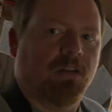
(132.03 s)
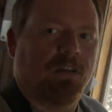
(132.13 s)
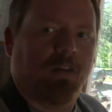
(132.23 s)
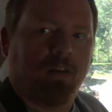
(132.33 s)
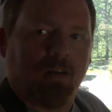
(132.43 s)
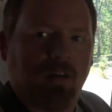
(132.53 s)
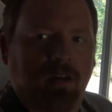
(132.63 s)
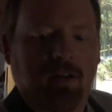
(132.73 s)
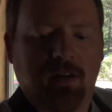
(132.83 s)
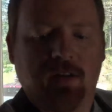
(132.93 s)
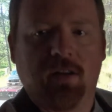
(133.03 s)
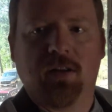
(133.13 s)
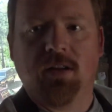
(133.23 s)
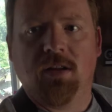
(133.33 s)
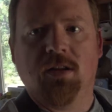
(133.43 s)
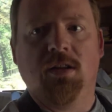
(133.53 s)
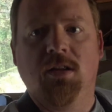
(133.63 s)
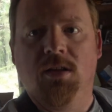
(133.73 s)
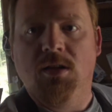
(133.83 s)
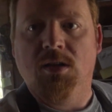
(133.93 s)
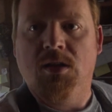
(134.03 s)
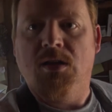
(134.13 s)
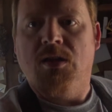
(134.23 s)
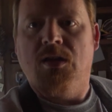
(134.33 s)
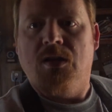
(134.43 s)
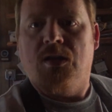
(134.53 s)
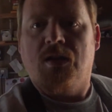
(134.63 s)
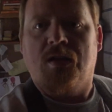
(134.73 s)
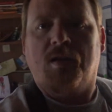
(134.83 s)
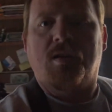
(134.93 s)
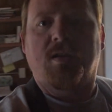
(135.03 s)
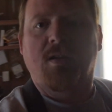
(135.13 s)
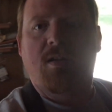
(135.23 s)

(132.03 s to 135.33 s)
(no one is talking)